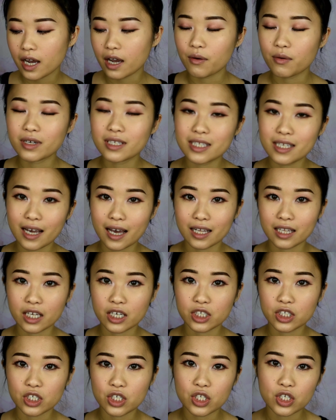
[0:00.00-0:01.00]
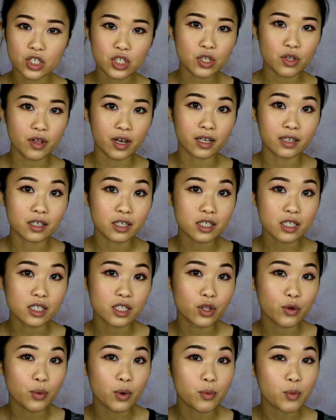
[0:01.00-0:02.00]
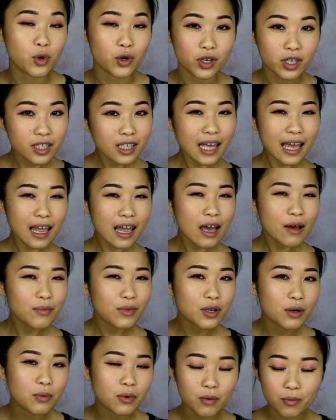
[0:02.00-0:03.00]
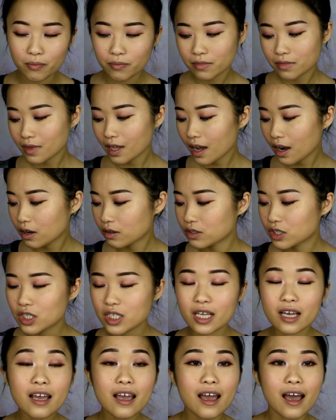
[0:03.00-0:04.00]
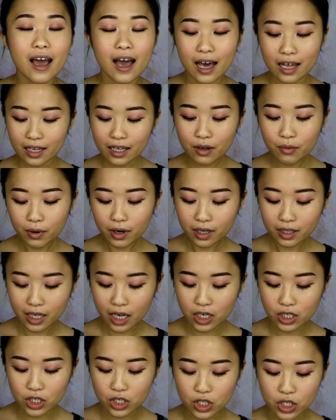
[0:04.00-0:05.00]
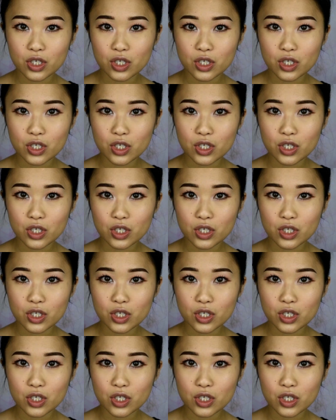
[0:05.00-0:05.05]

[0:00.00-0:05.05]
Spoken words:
I want to add lashes just so that it looks a little bit more glam, a little bit, I don't know, just, I like wearing lashes.